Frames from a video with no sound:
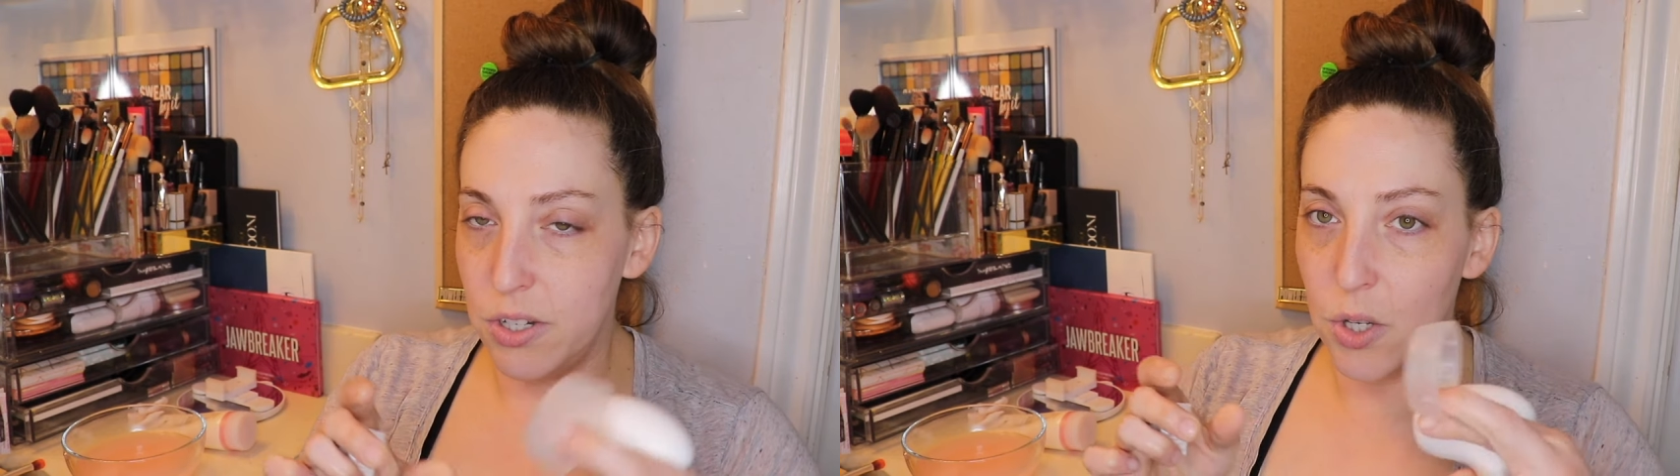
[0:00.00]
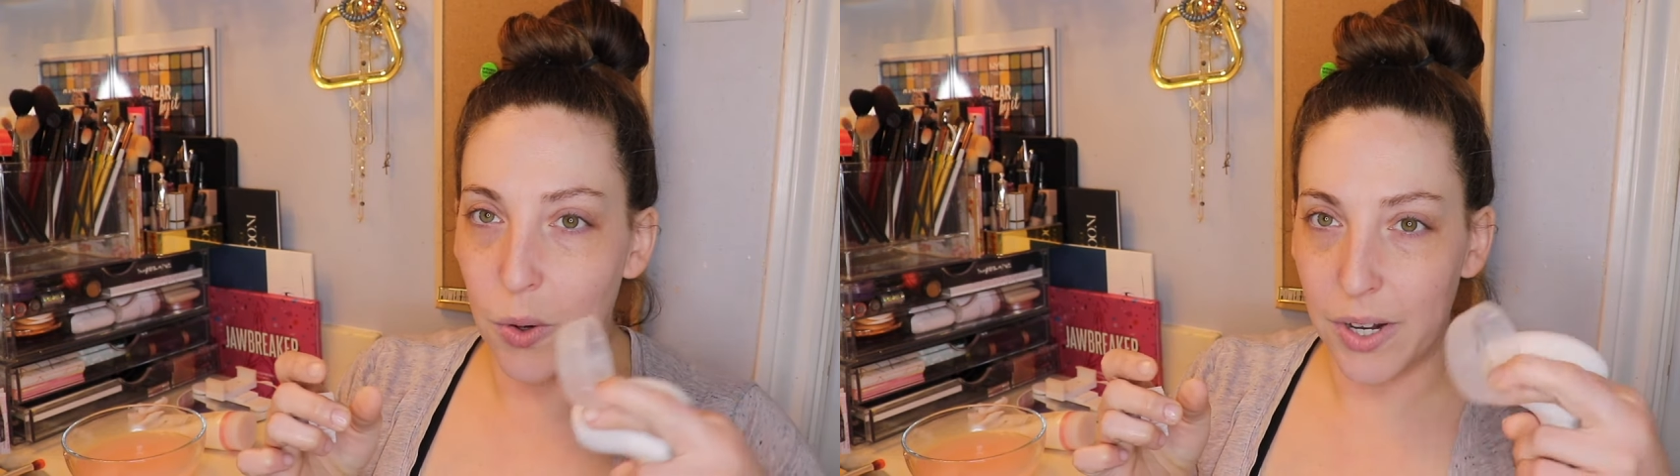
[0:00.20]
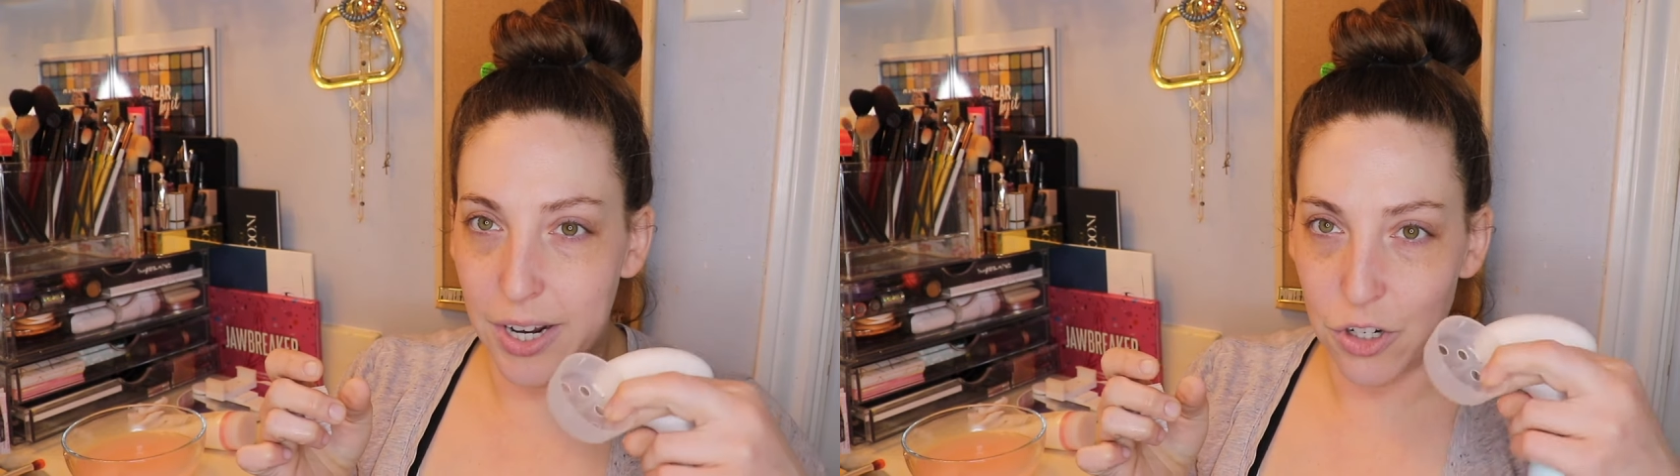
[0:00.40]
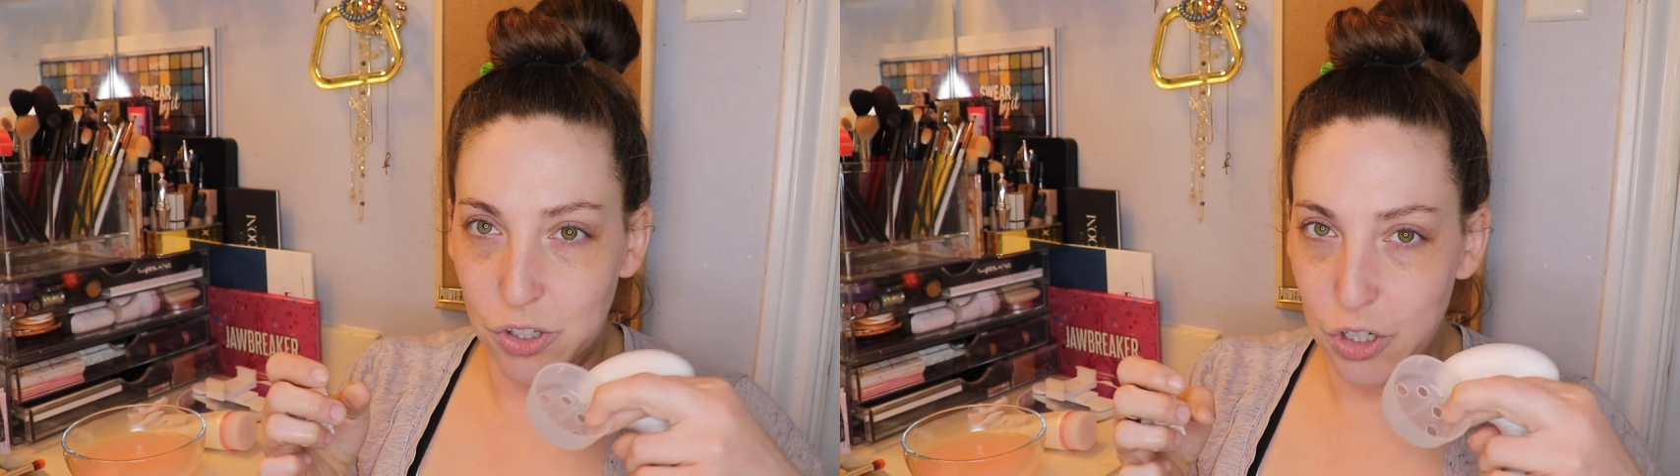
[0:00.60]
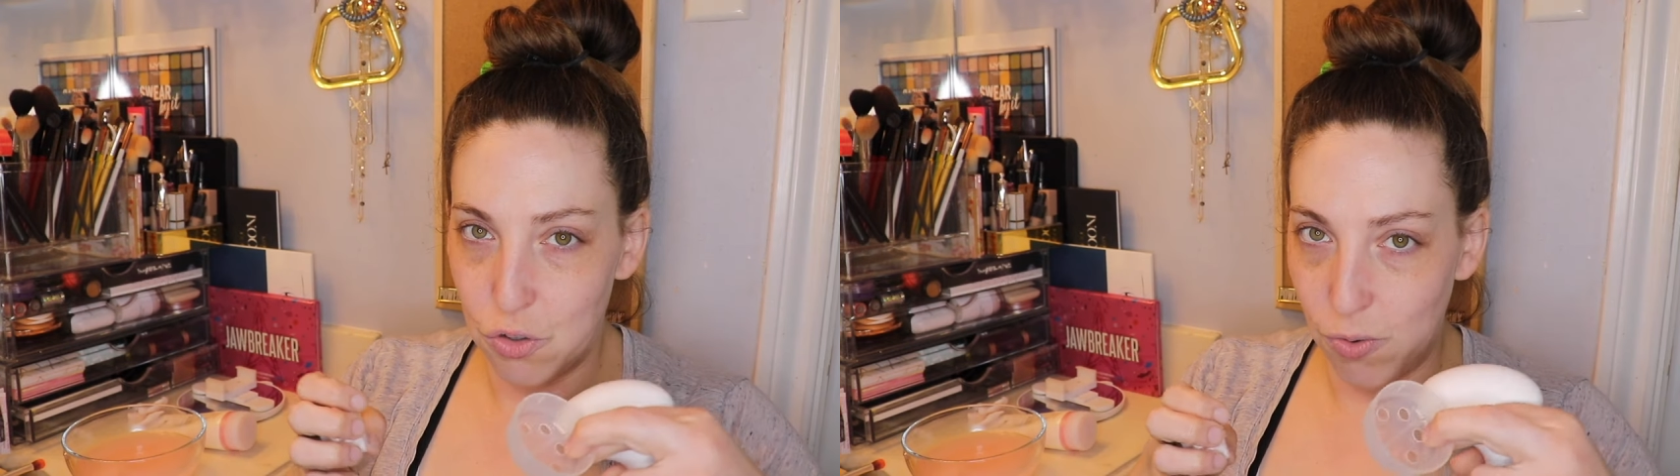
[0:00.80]
it so it can
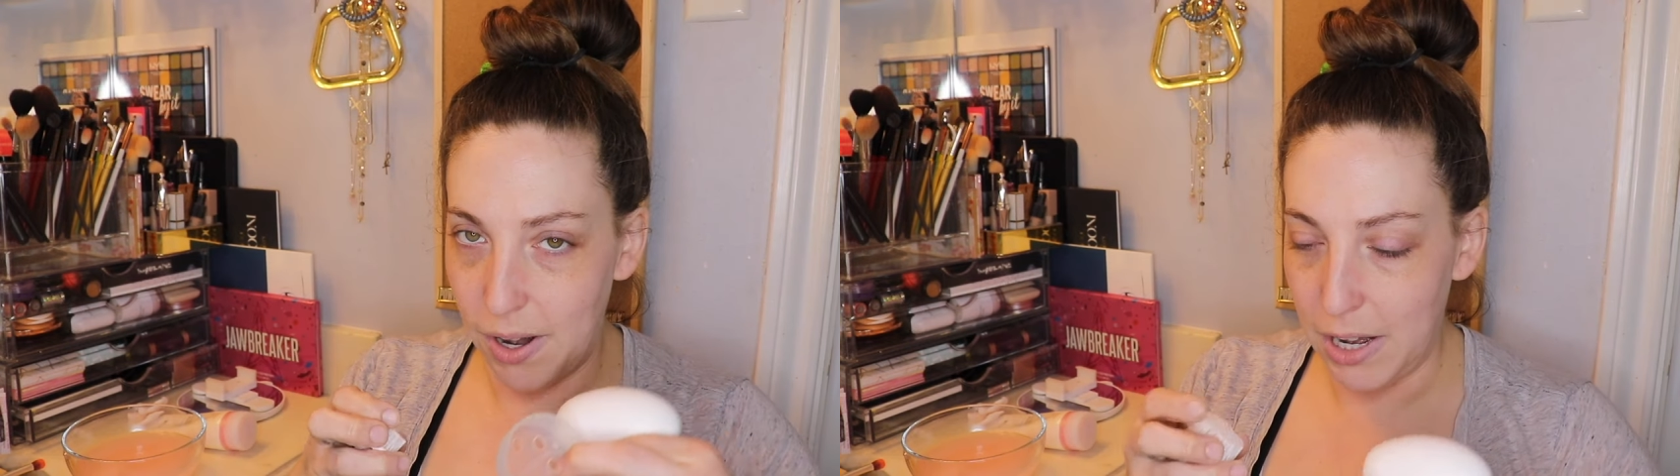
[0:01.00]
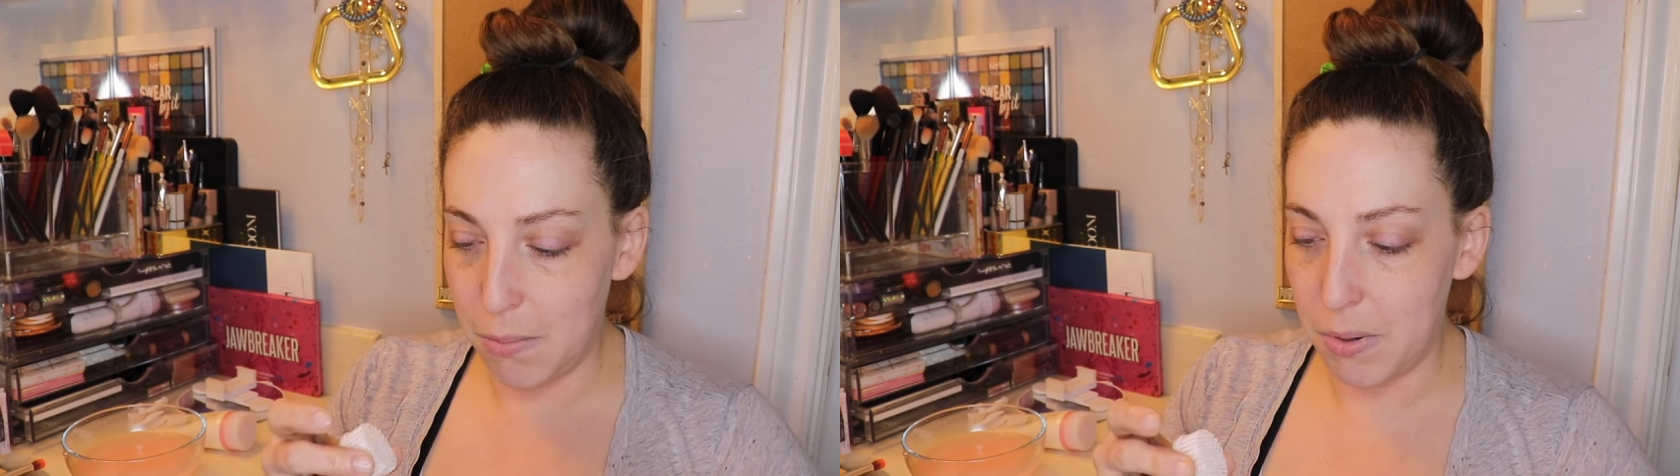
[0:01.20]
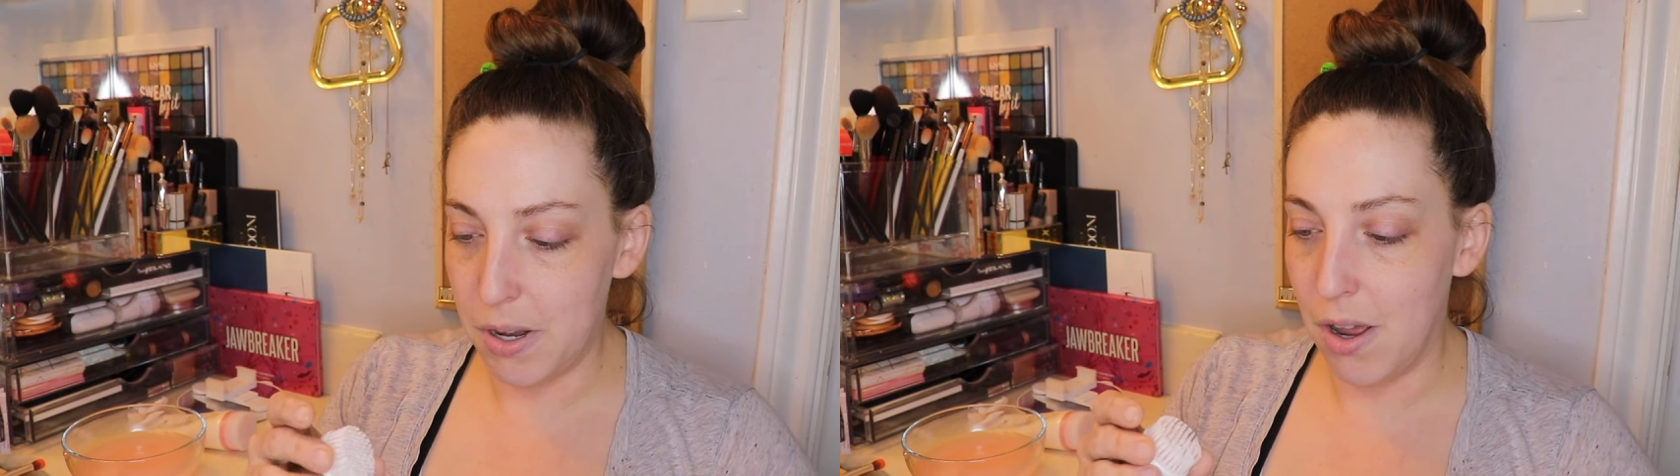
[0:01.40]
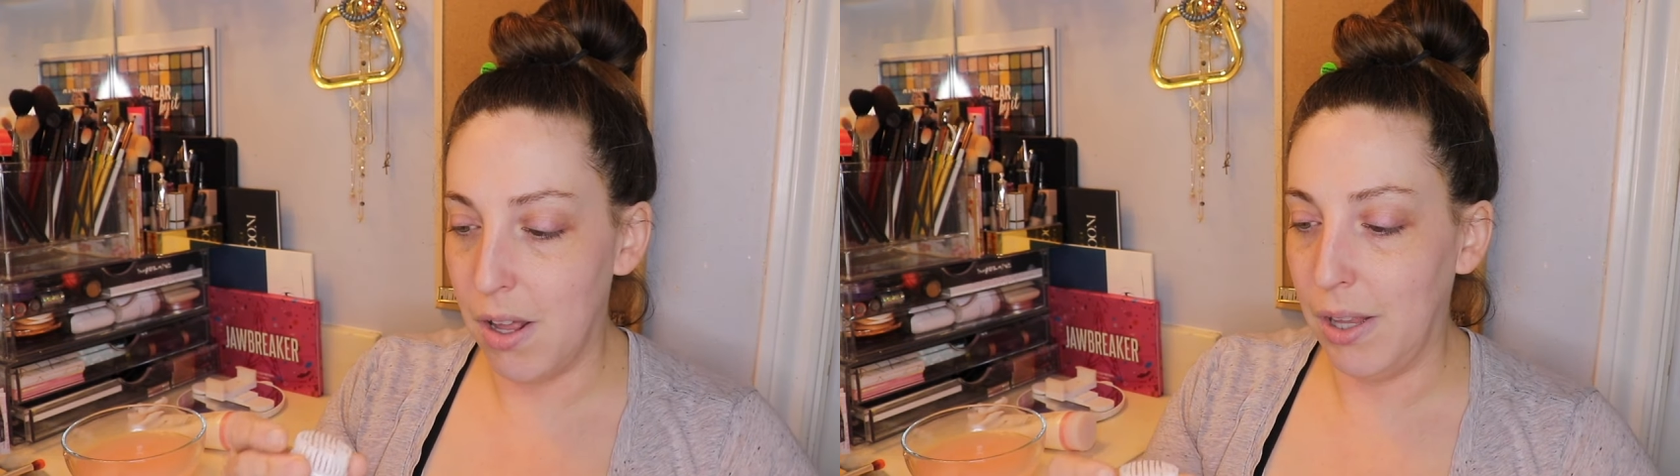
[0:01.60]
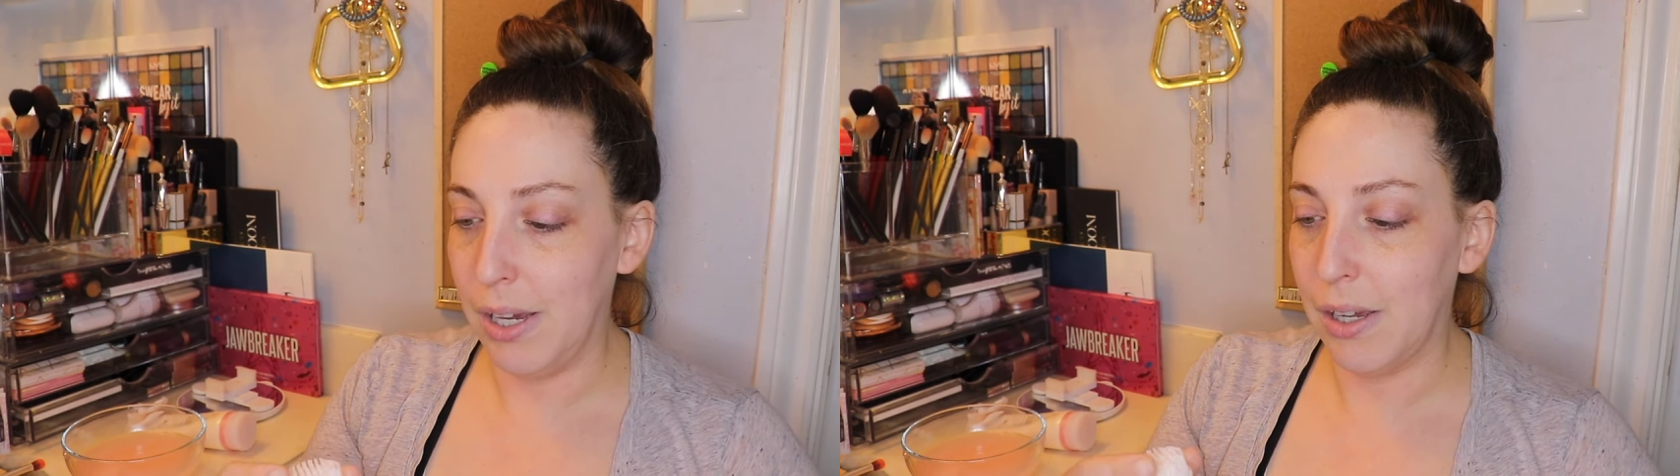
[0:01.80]
actually drain but
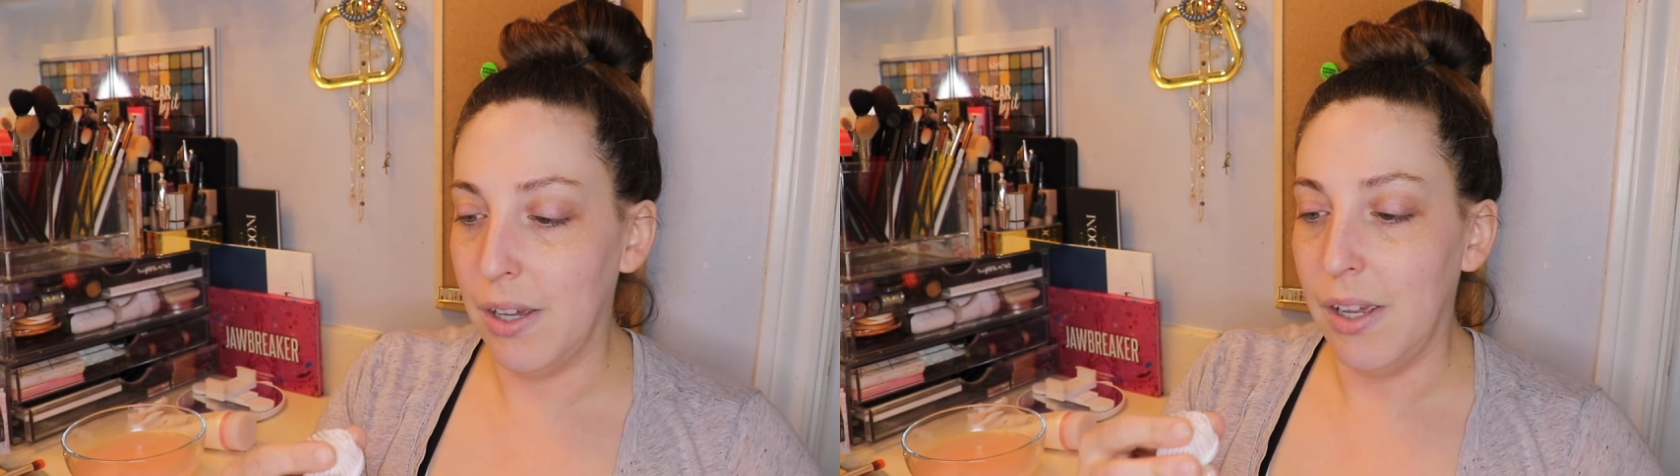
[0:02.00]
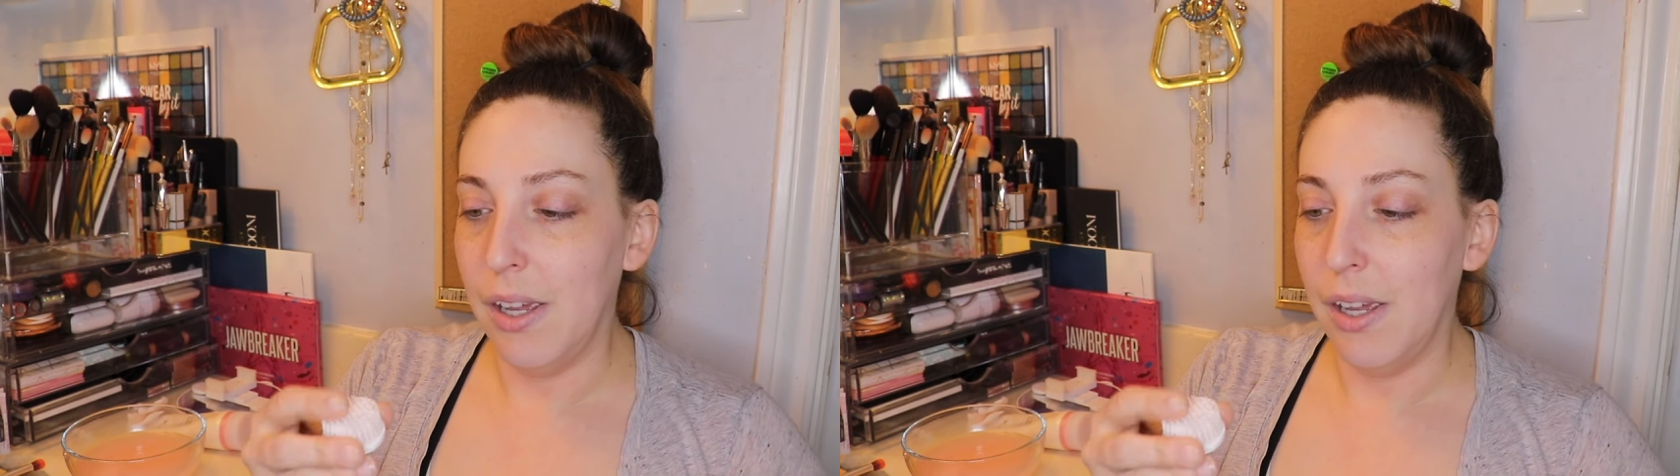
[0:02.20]
not like